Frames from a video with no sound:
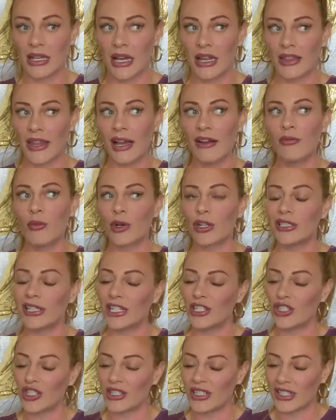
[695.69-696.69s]
They have more
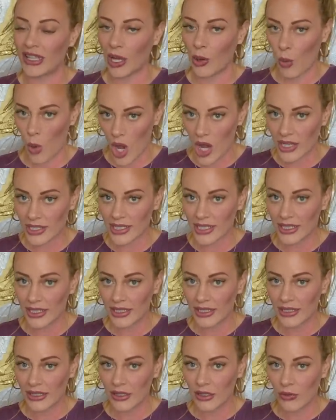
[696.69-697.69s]
attention than they want,
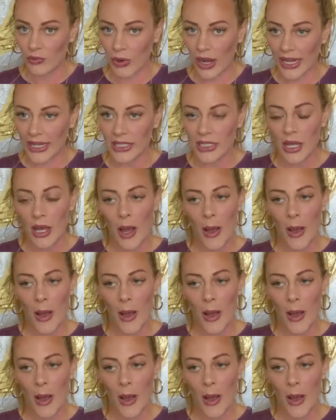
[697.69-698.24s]
right?